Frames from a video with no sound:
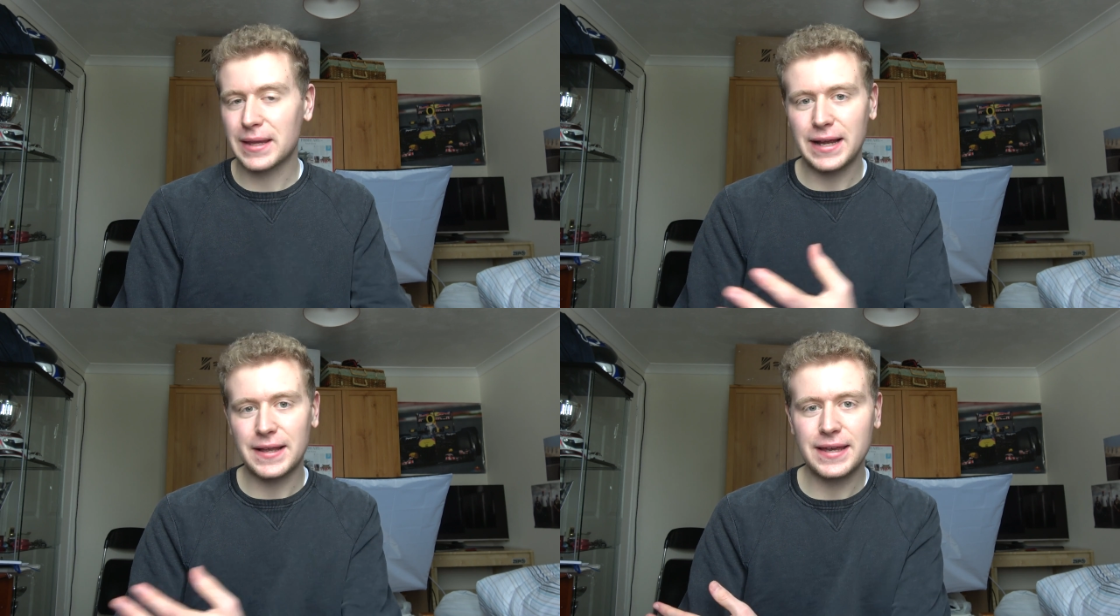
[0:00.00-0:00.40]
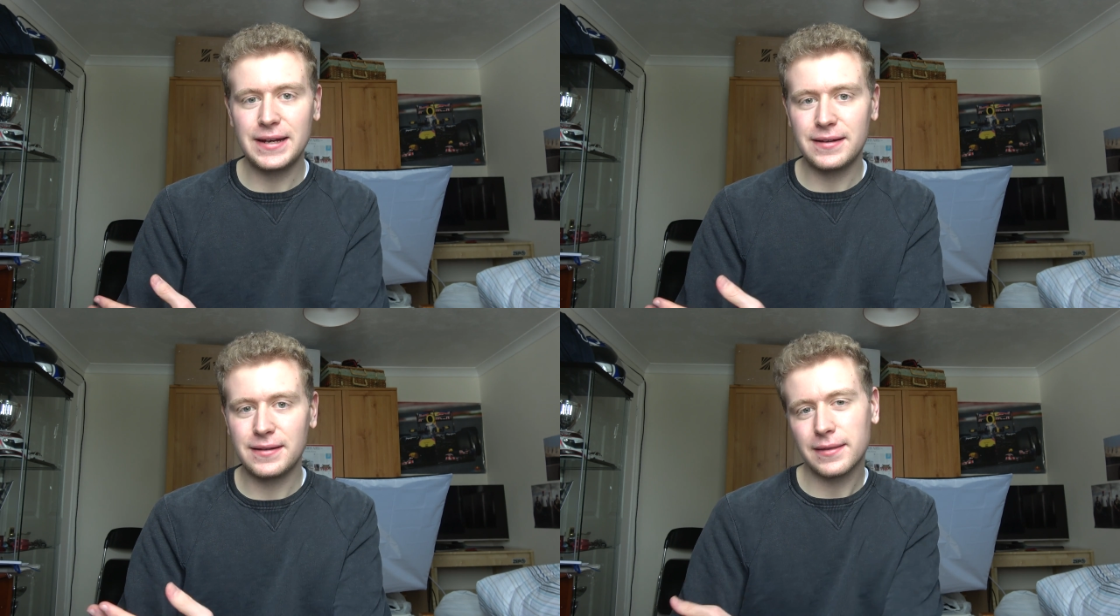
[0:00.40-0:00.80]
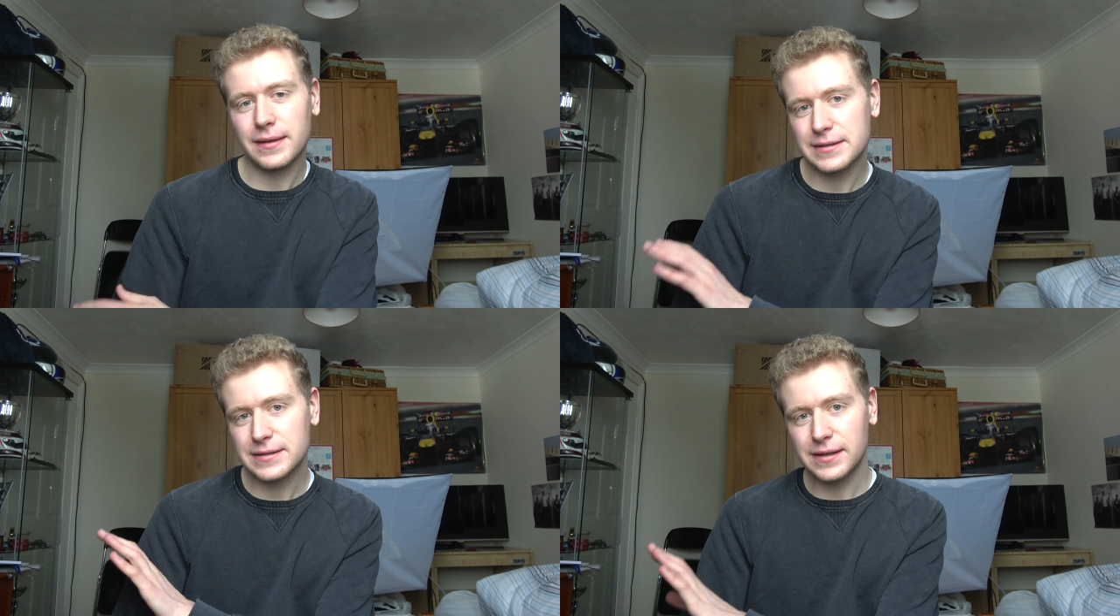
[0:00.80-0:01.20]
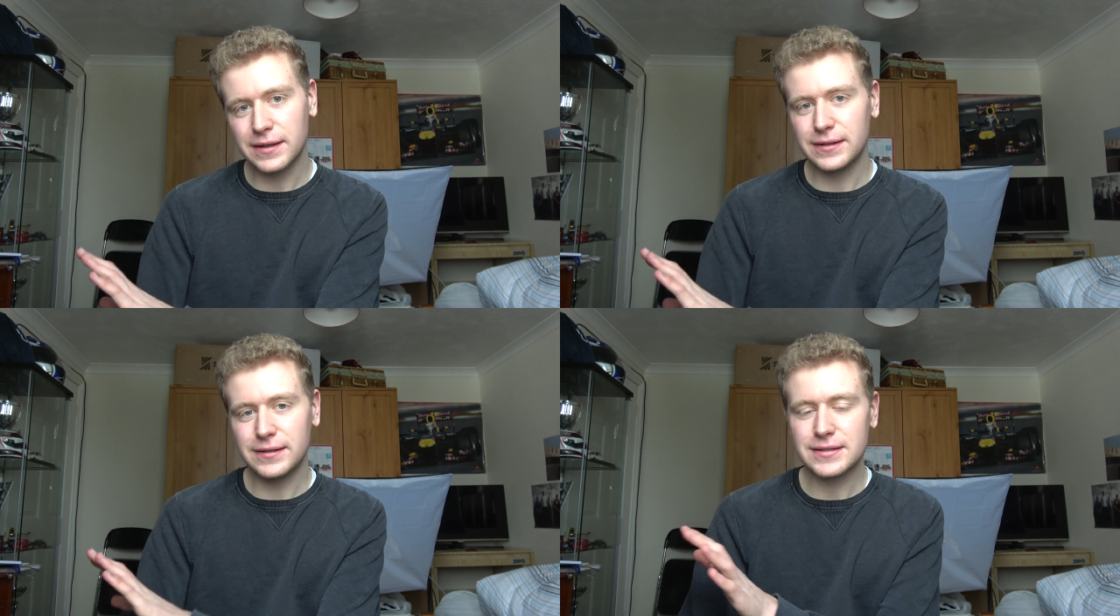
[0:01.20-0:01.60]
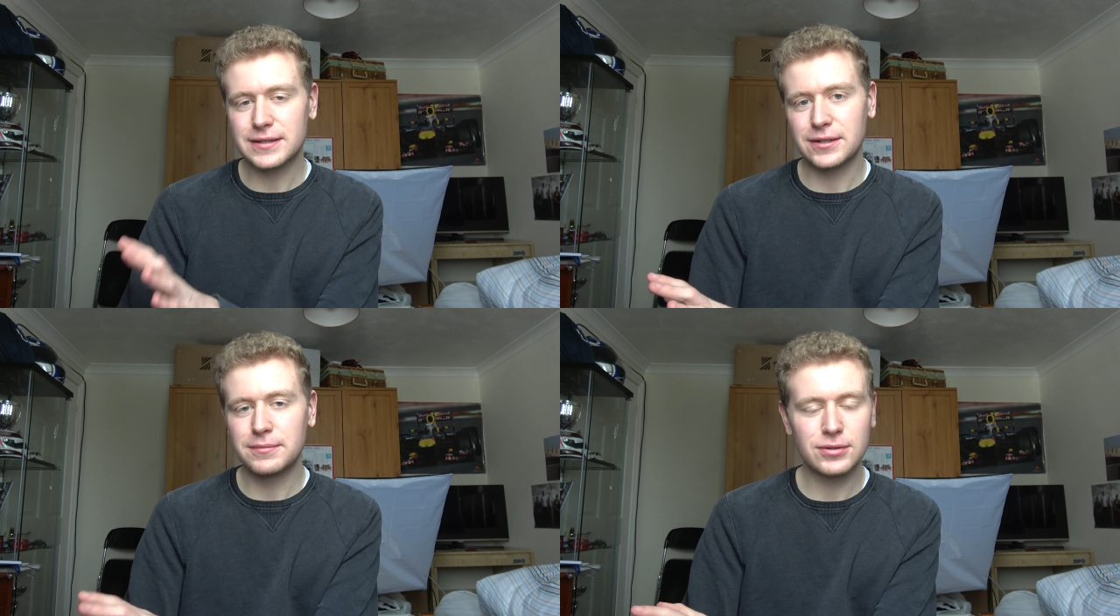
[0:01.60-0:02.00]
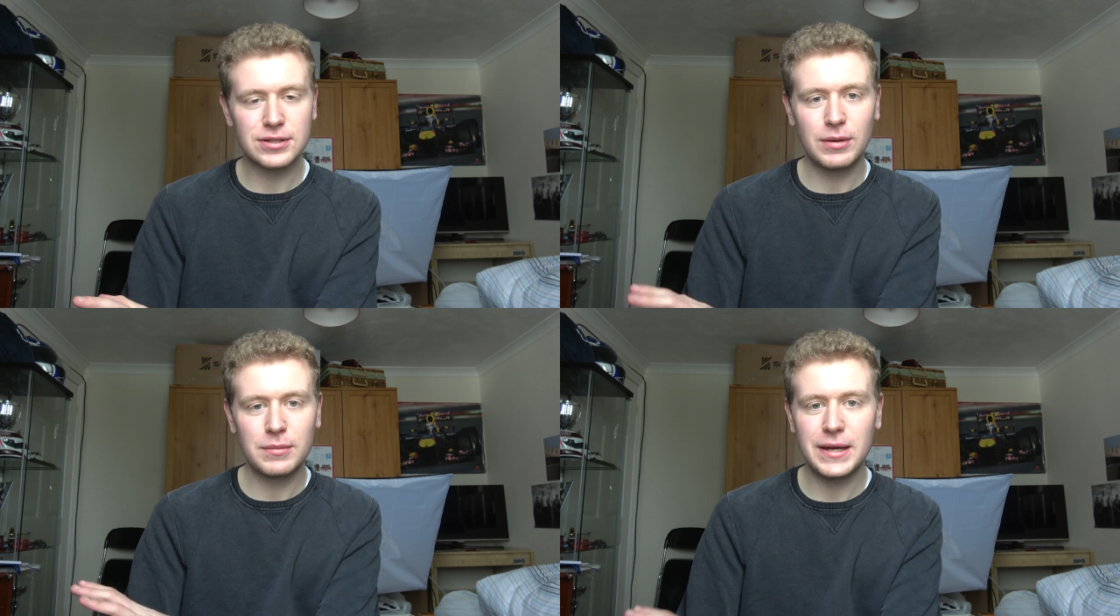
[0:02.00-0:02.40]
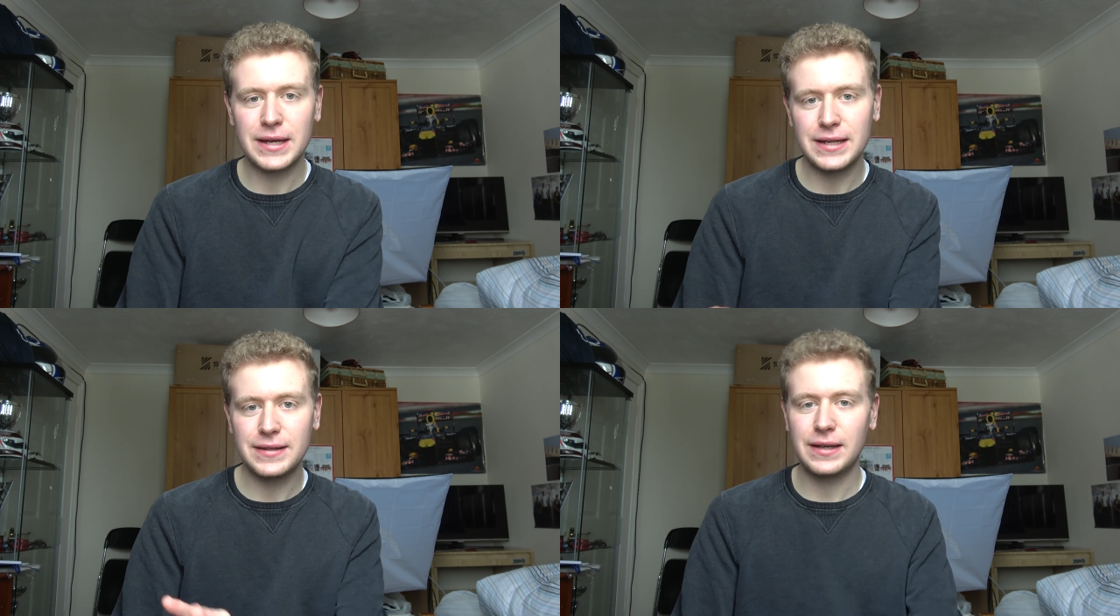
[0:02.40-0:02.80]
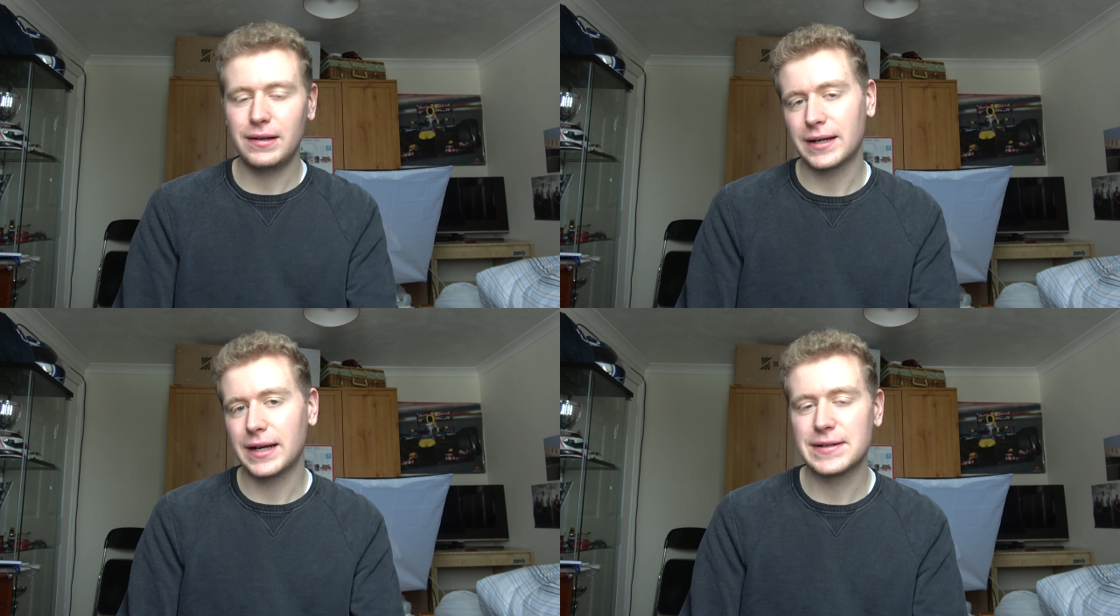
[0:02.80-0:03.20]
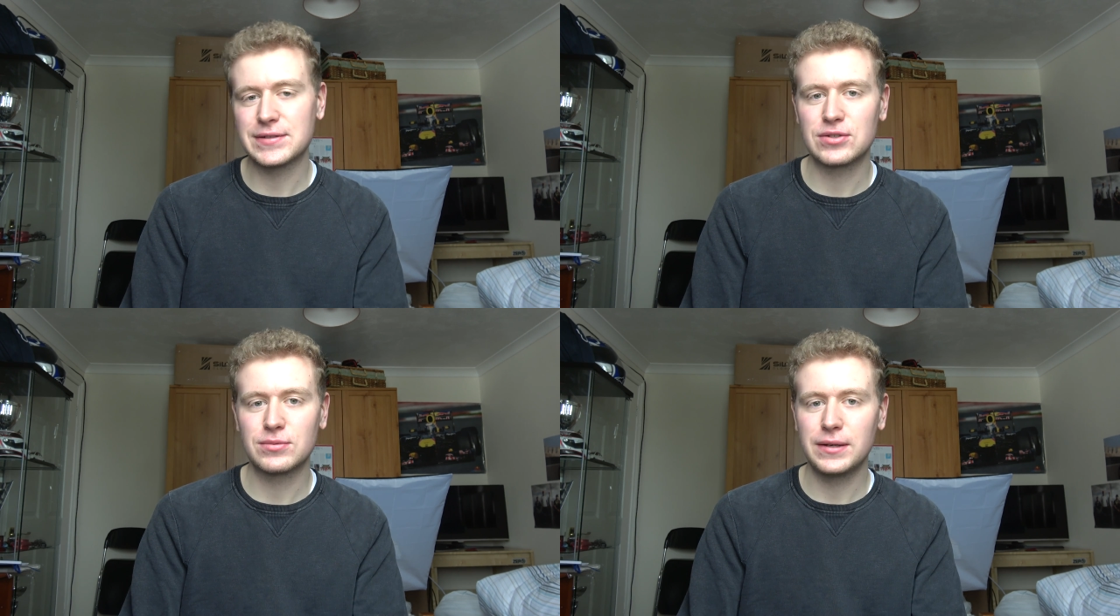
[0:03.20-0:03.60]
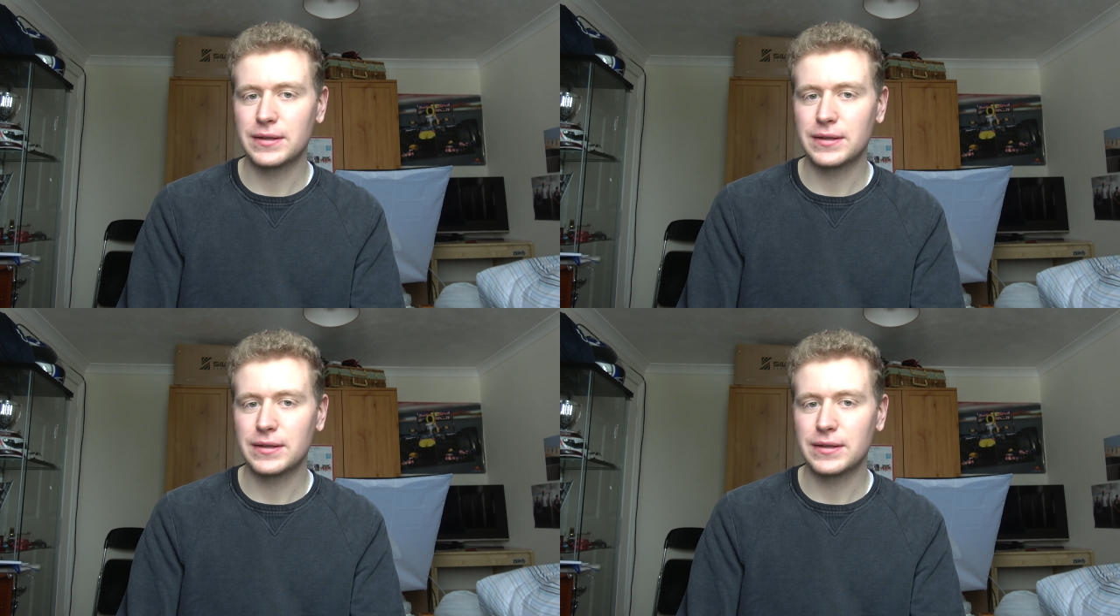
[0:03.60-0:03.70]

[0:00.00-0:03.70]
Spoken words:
then there's the other cars that could possibly make it in there, like Haas as well.